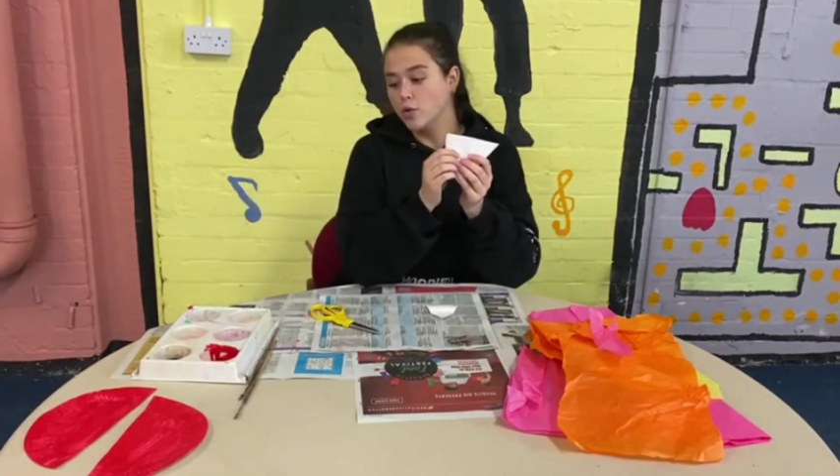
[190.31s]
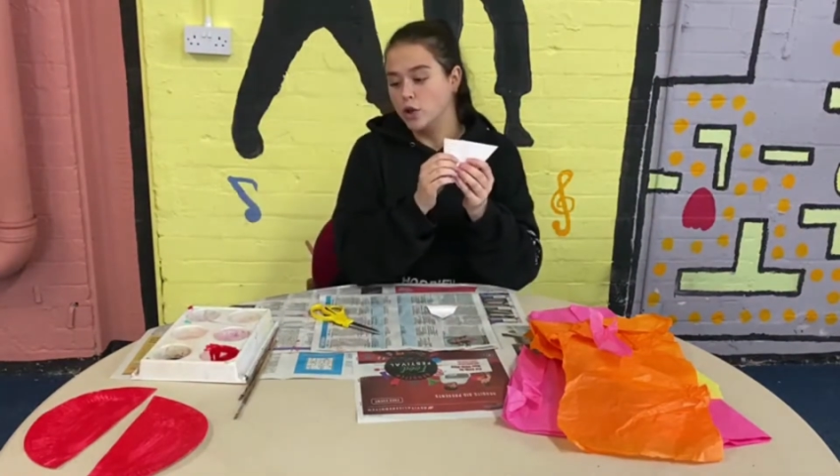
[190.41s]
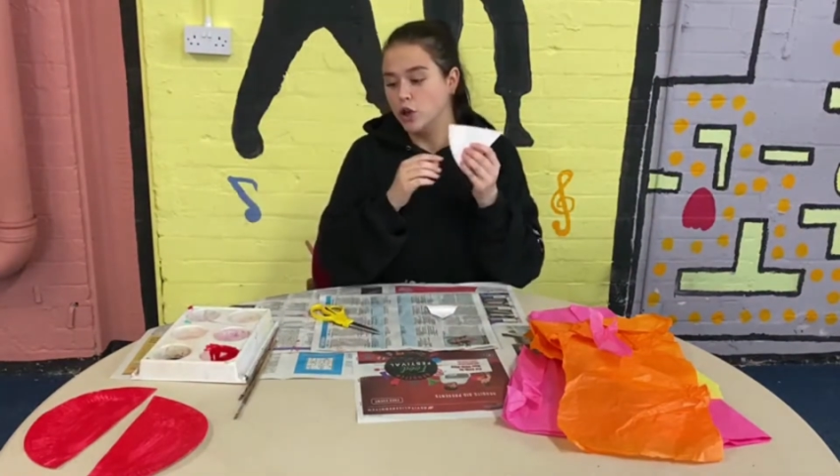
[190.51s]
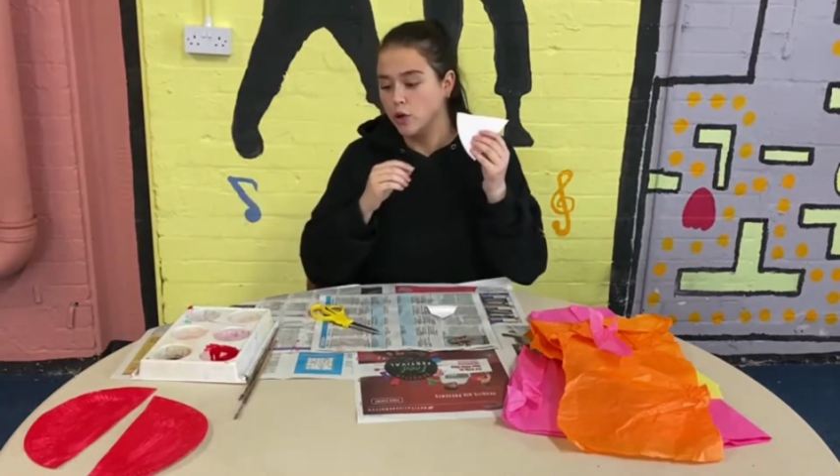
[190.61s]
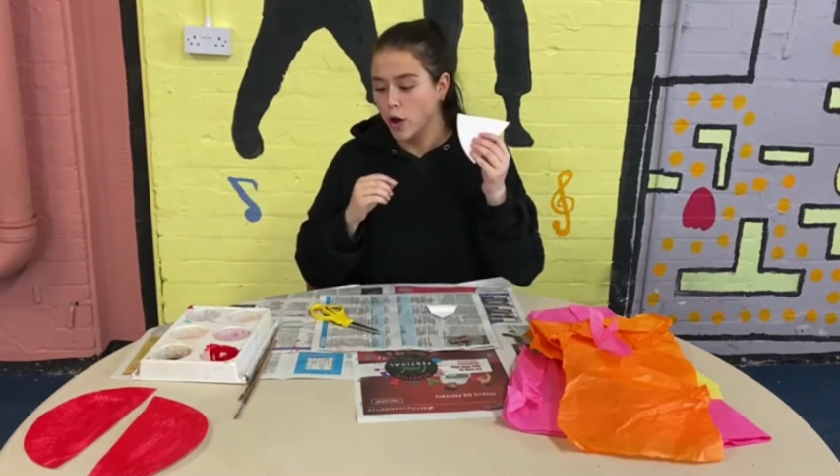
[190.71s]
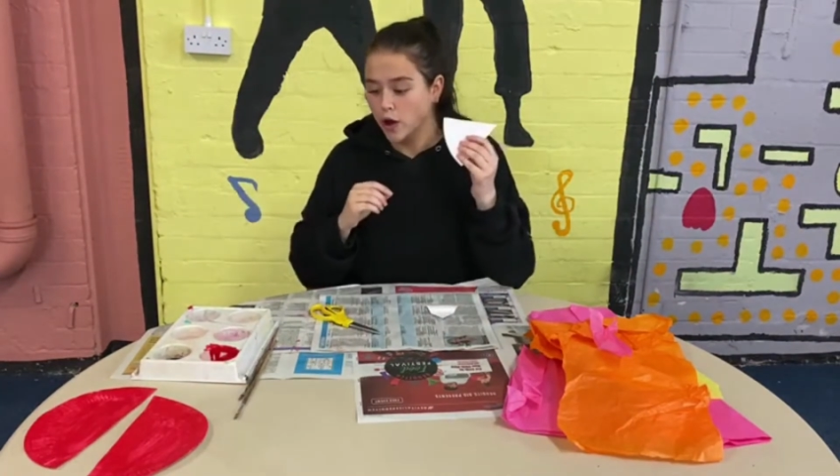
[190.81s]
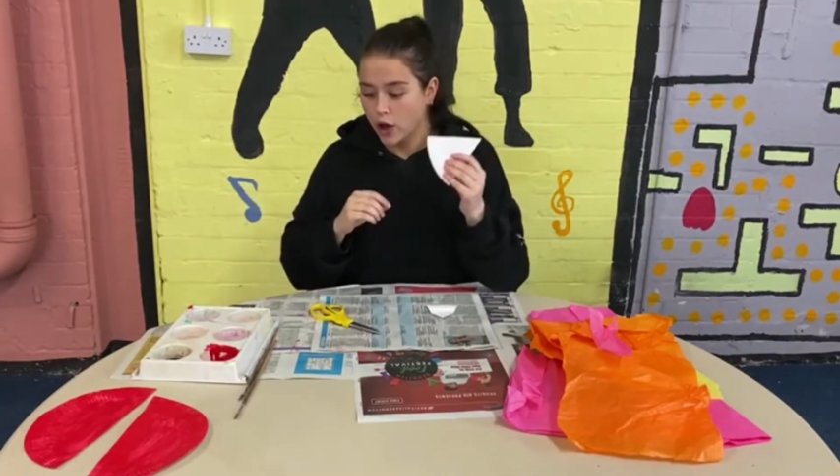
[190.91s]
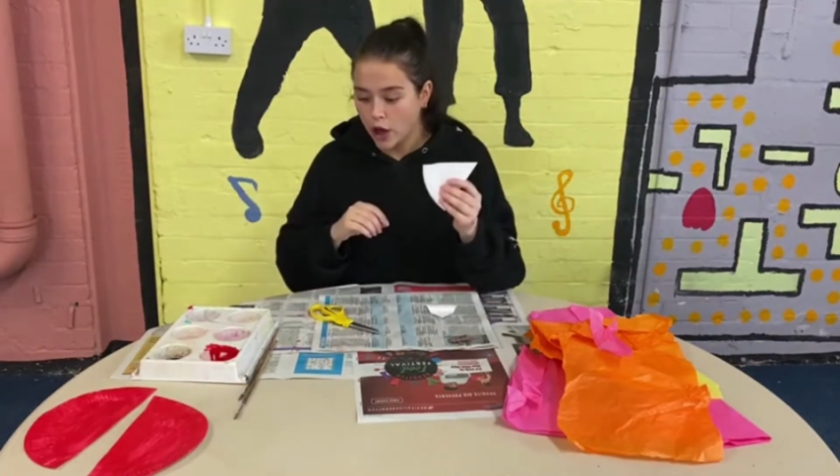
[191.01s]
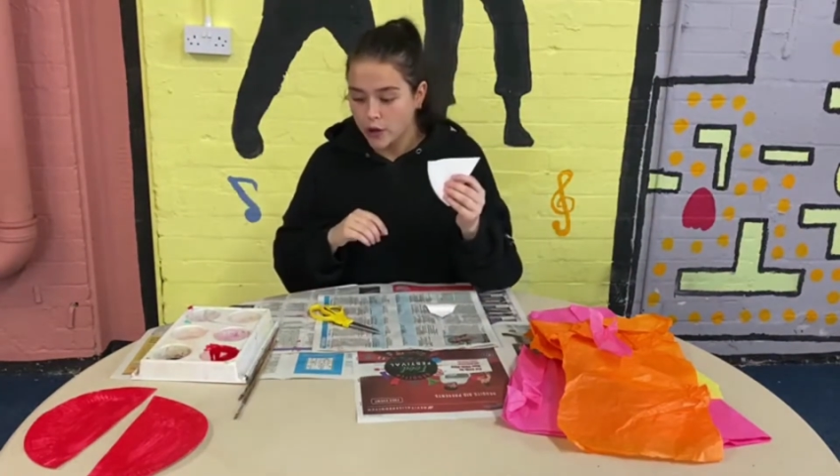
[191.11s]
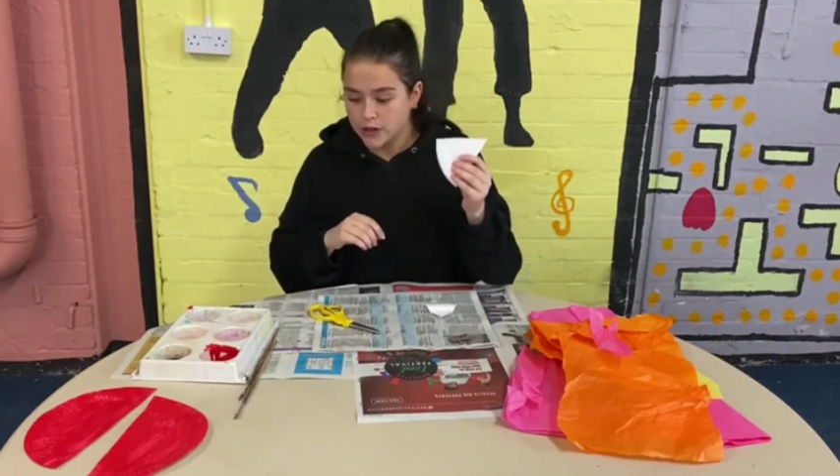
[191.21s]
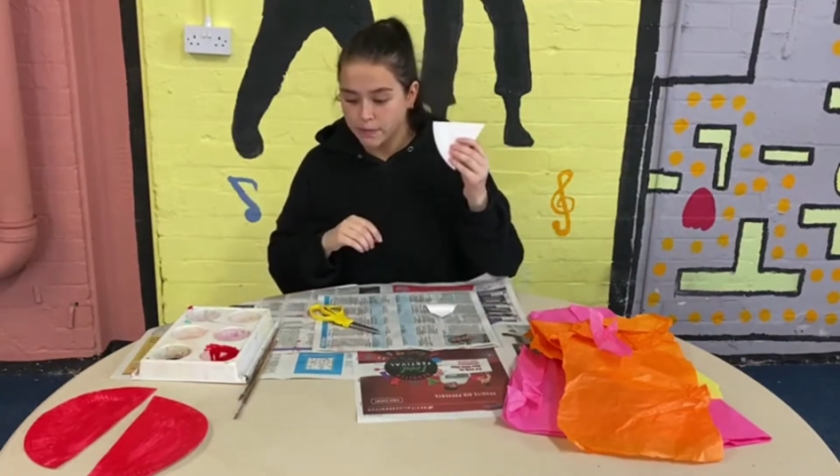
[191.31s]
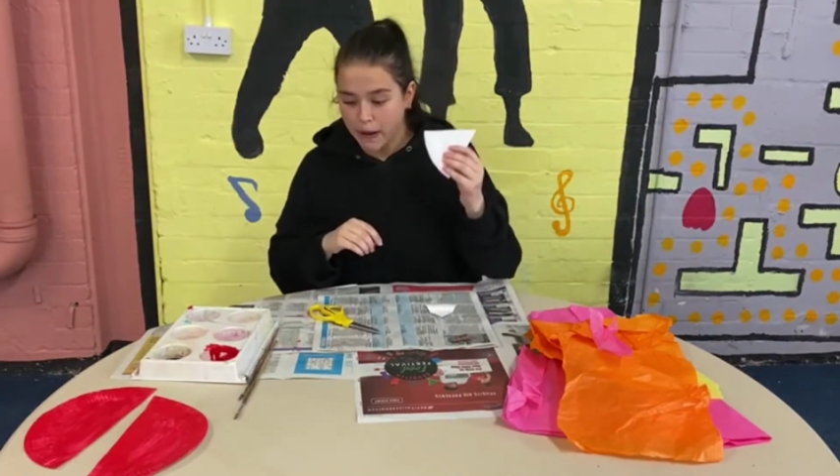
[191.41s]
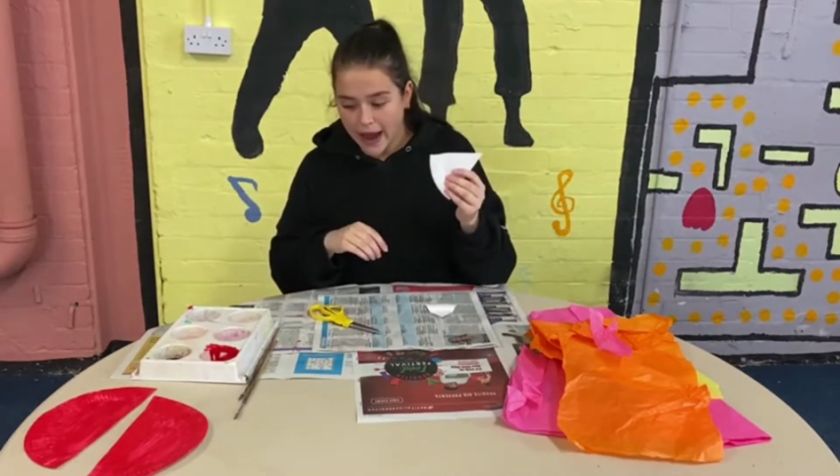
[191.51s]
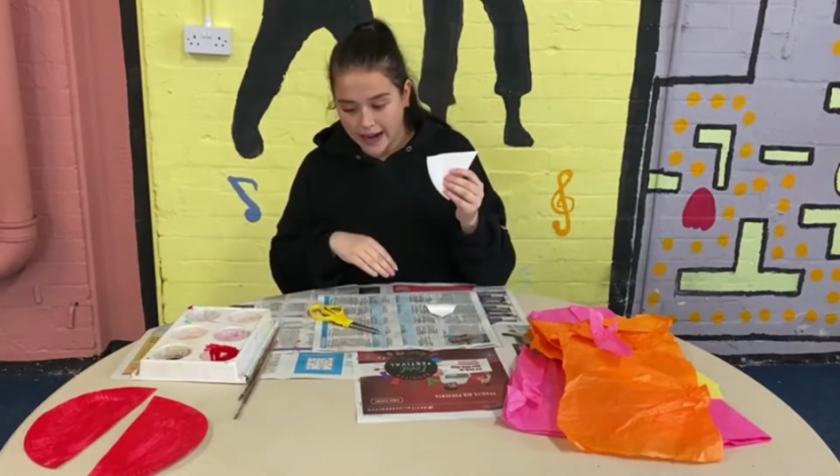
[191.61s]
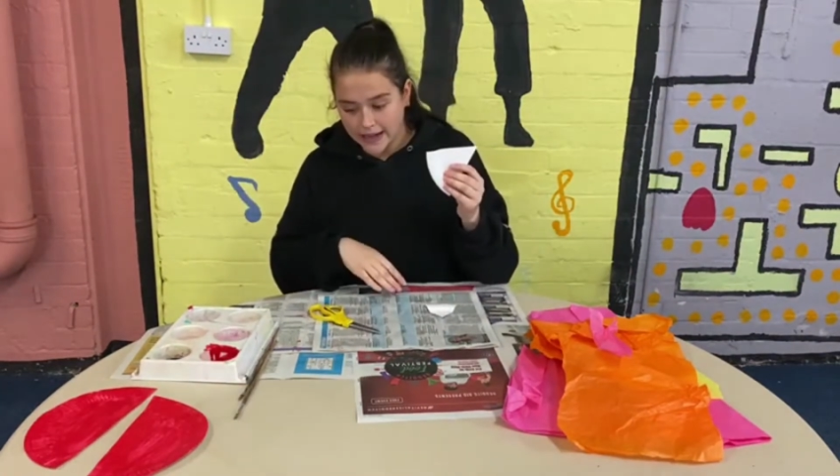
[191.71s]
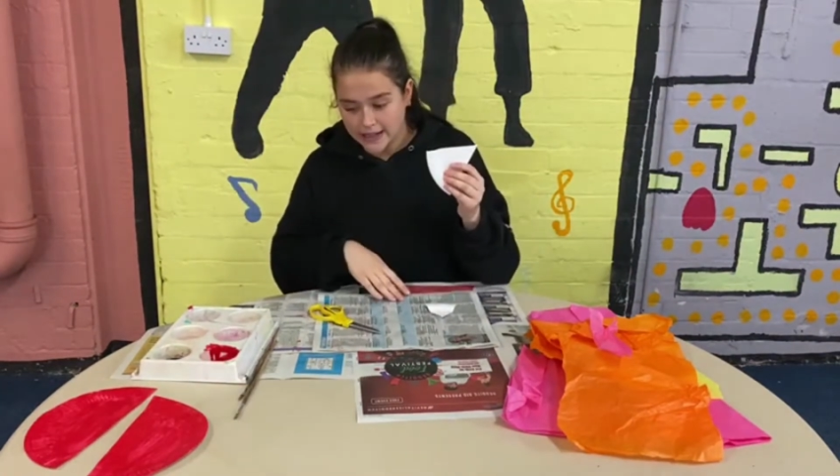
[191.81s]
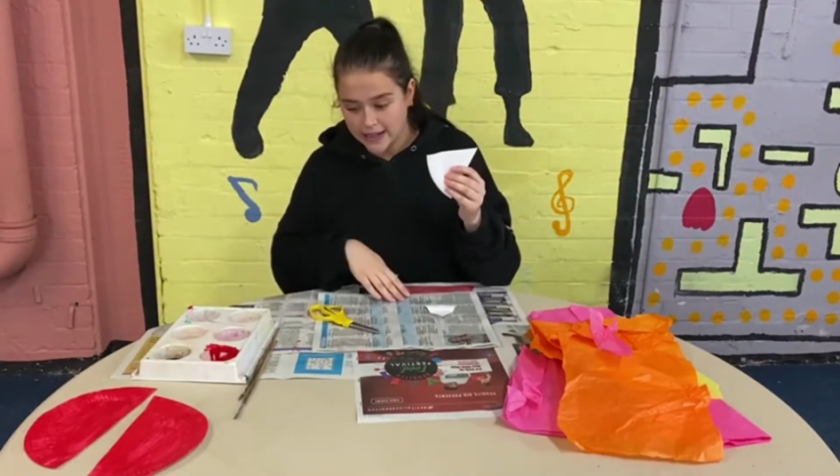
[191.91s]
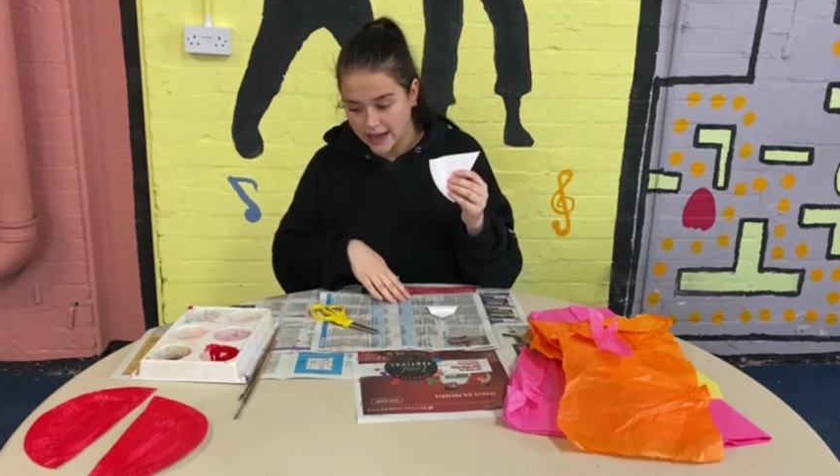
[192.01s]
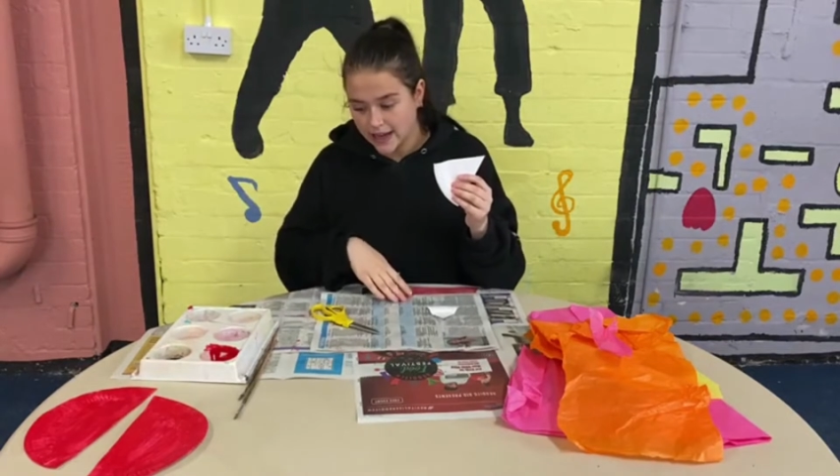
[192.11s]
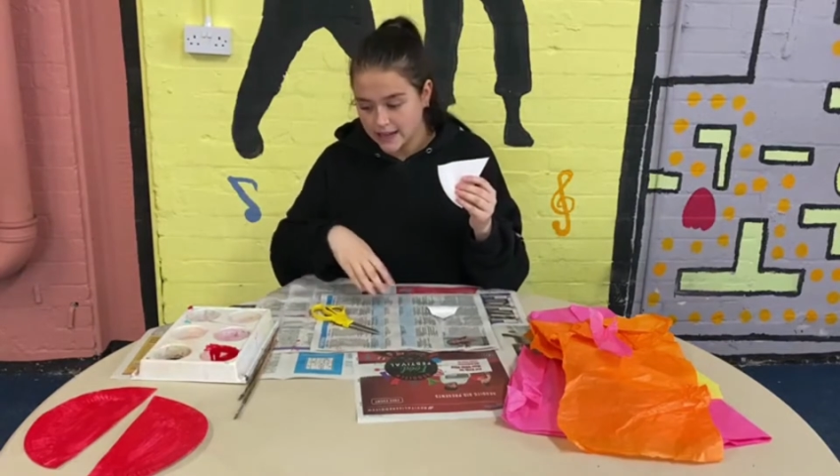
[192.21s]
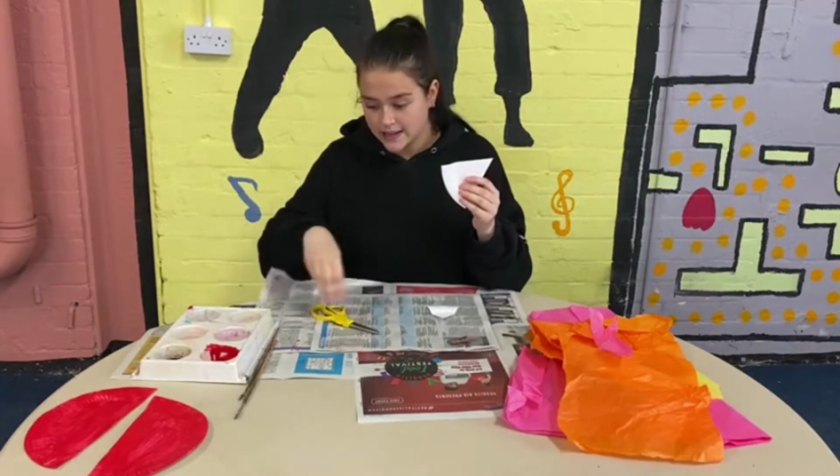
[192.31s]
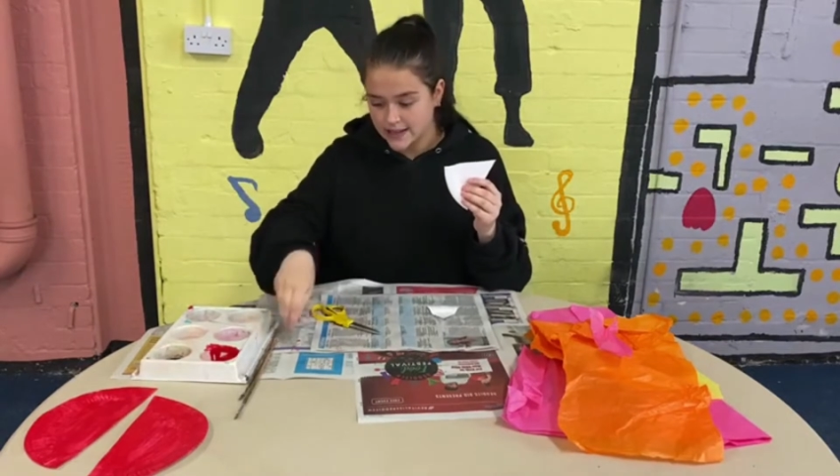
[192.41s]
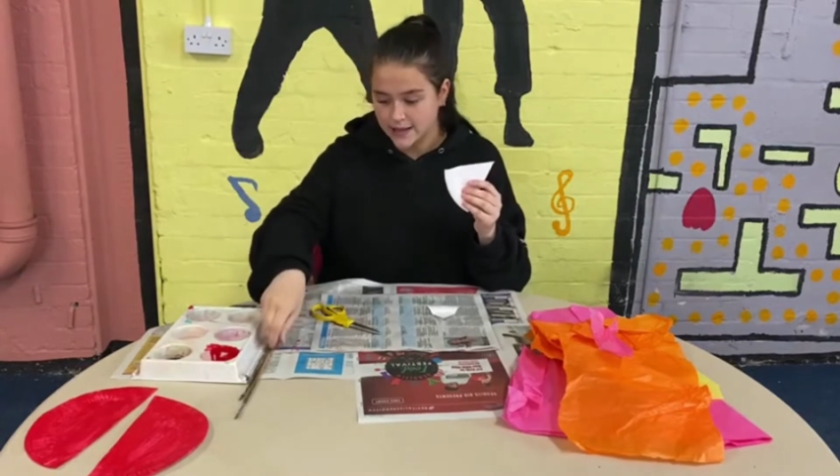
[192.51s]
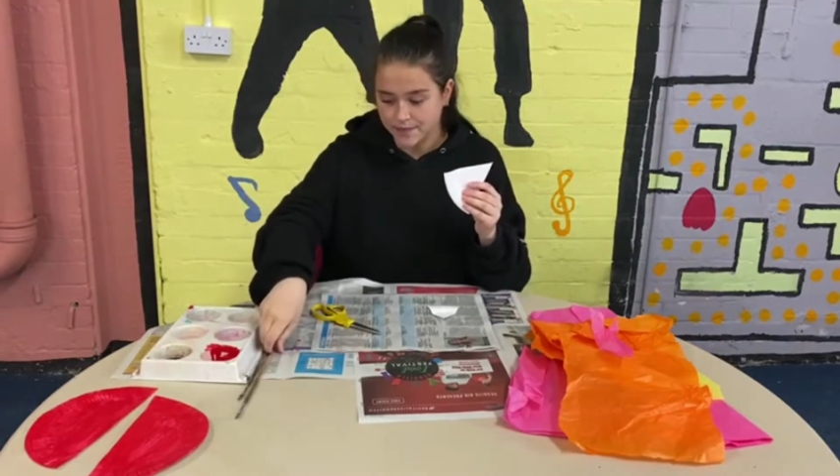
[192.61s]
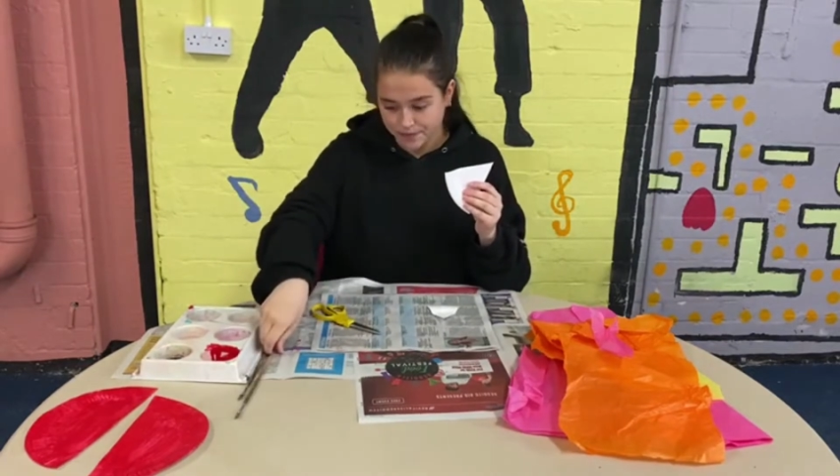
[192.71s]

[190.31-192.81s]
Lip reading: you are going to paint it